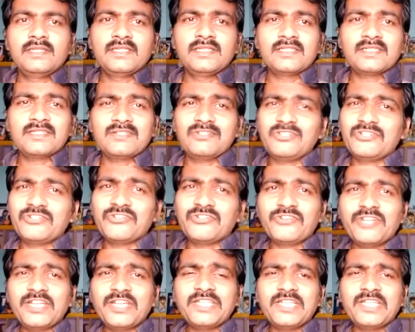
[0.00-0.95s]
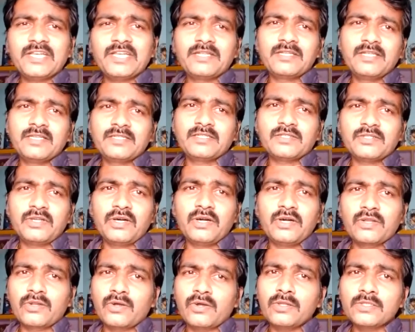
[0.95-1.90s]
So literary techniques
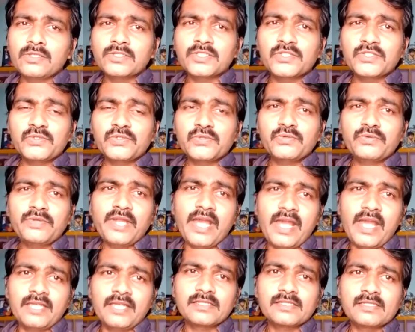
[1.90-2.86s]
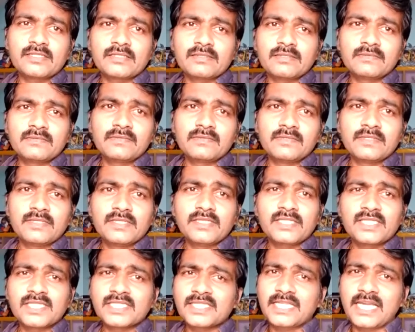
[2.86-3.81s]
are also known as
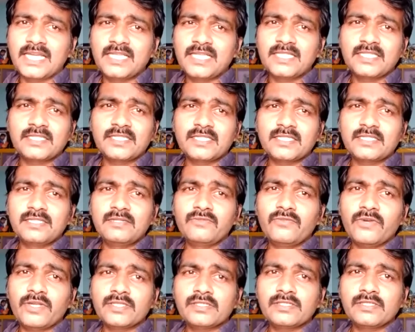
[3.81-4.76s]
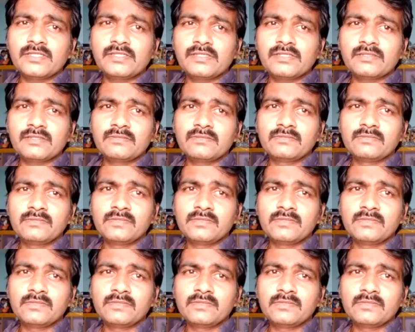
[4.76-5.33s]
stylistic devices,